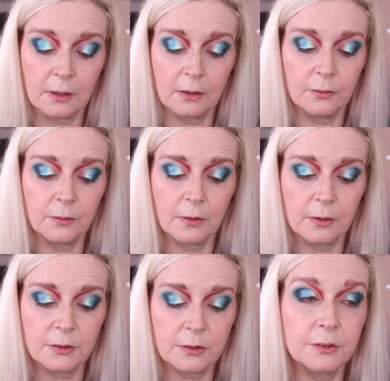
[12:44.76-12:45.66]
They look
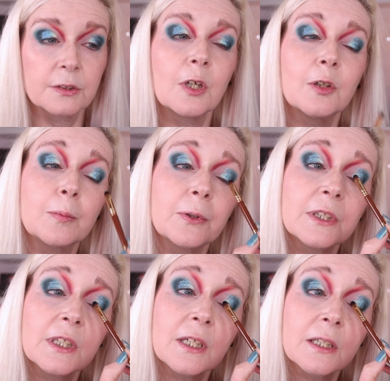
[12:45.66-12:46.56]
so
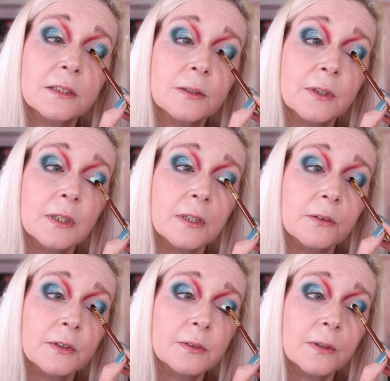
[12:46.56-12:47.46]
pretty next to one
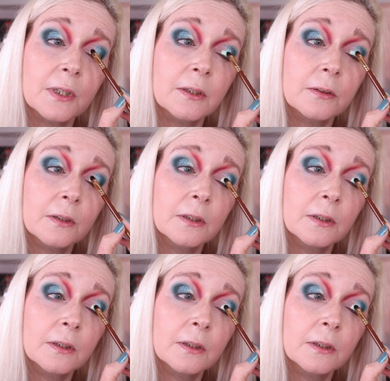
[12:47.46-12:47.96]
another as well.